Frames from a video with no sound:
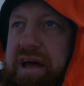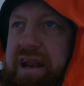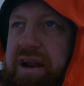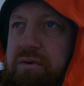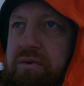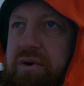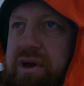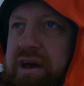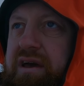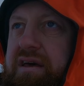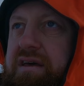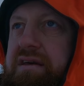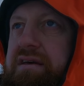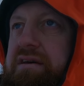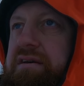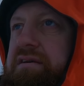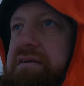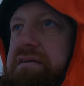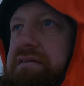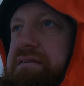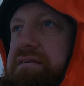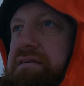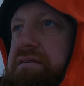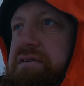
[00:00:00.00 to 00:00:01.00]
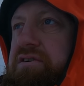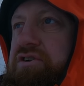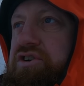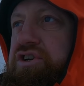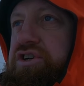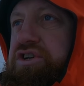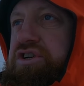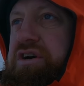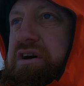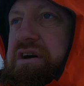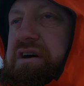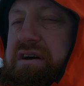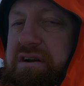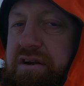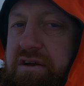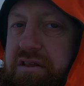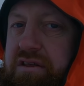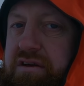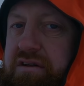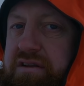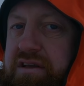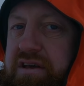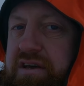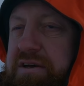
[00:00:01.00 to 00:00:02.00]
and I'll get Creise
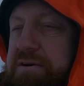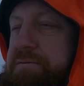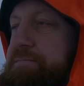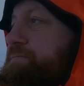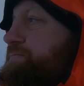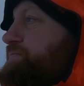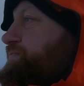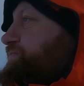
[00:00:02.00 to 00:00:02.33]
another day.